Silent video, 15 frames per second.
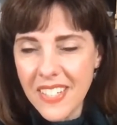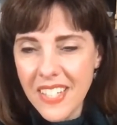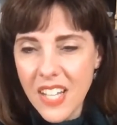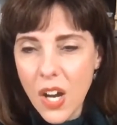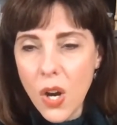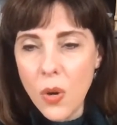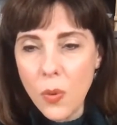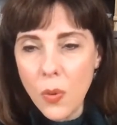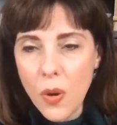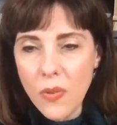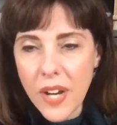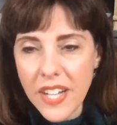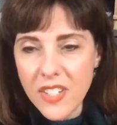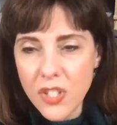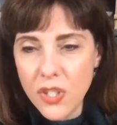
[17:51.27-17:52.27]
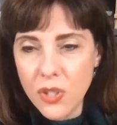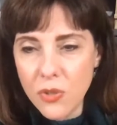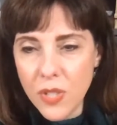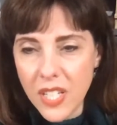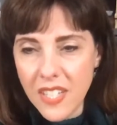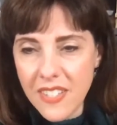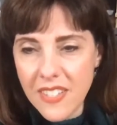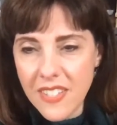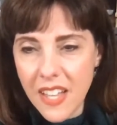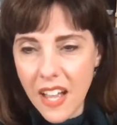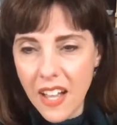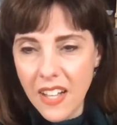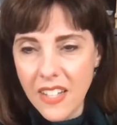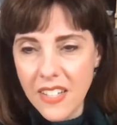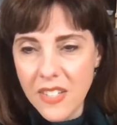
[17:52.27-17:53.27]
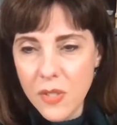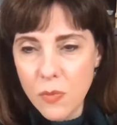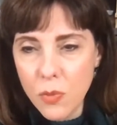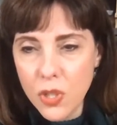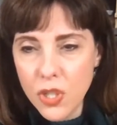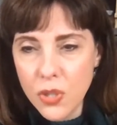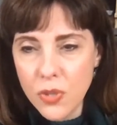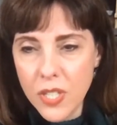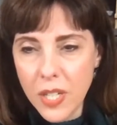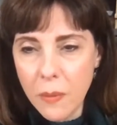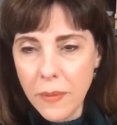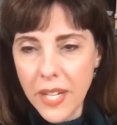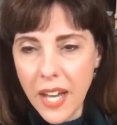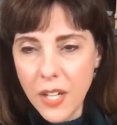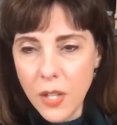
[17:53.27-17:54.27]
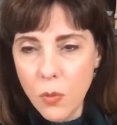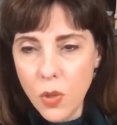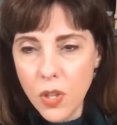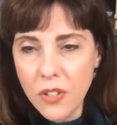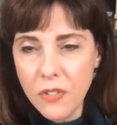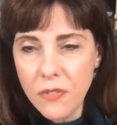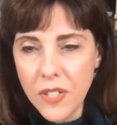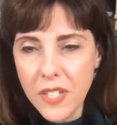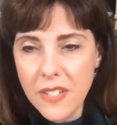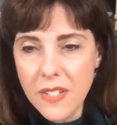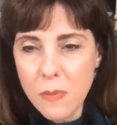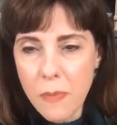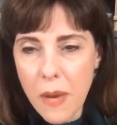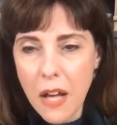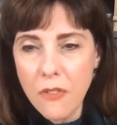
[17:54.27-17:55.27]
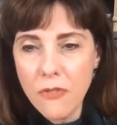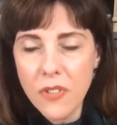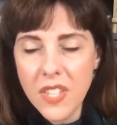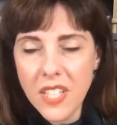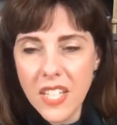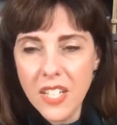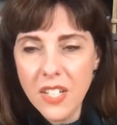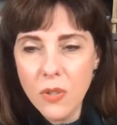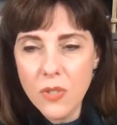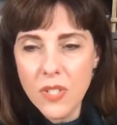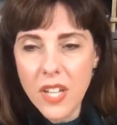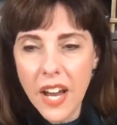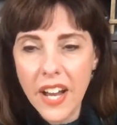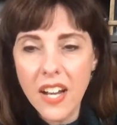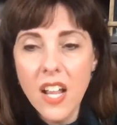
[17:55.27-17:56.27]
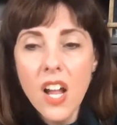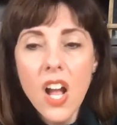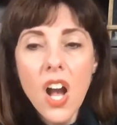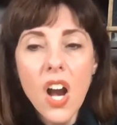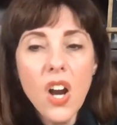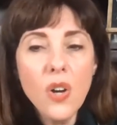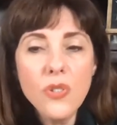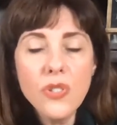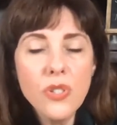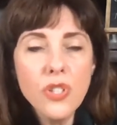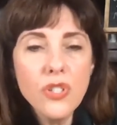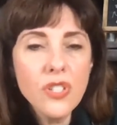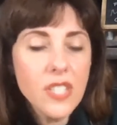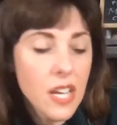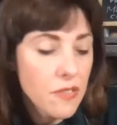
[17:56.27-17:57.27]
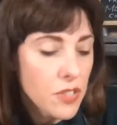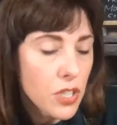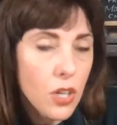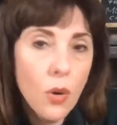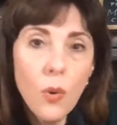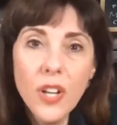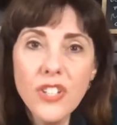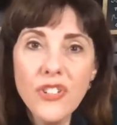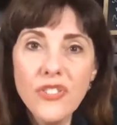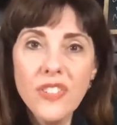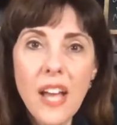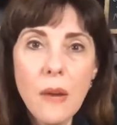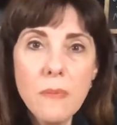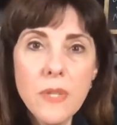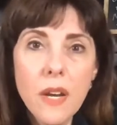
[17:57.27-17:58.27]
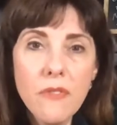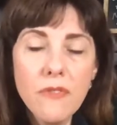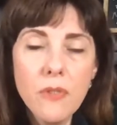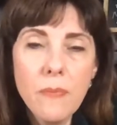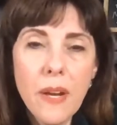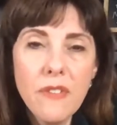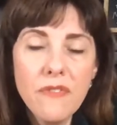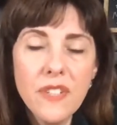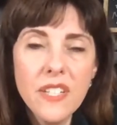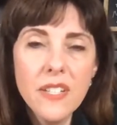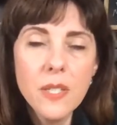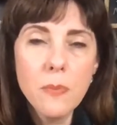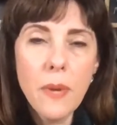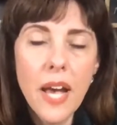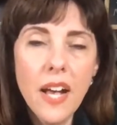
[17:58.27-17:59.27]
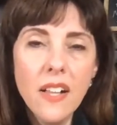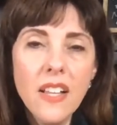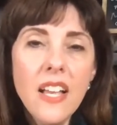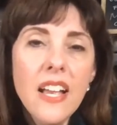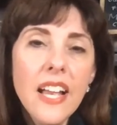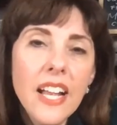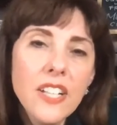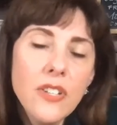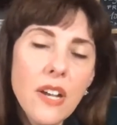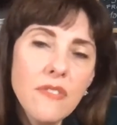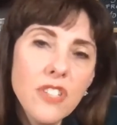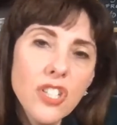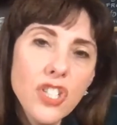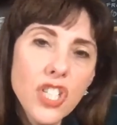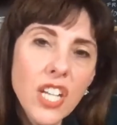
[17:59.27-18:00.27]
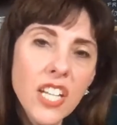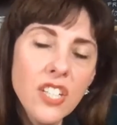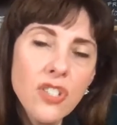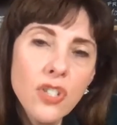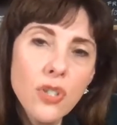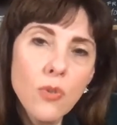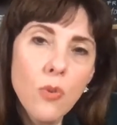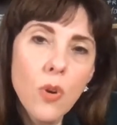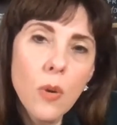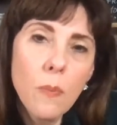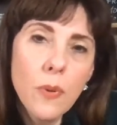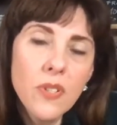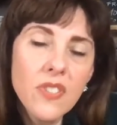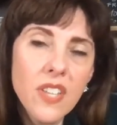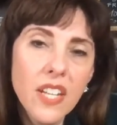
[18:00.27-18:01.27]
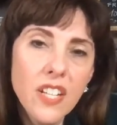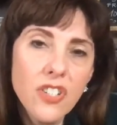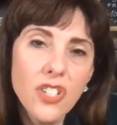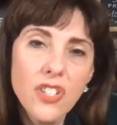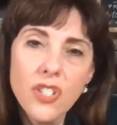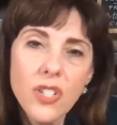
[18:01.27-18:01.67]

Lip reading: All right. Judy says, would you tell me how to work FitnessPal for the keto diet? Oh, so you just have to go on your laptop from MyFitnessPal and you have to change your percentages.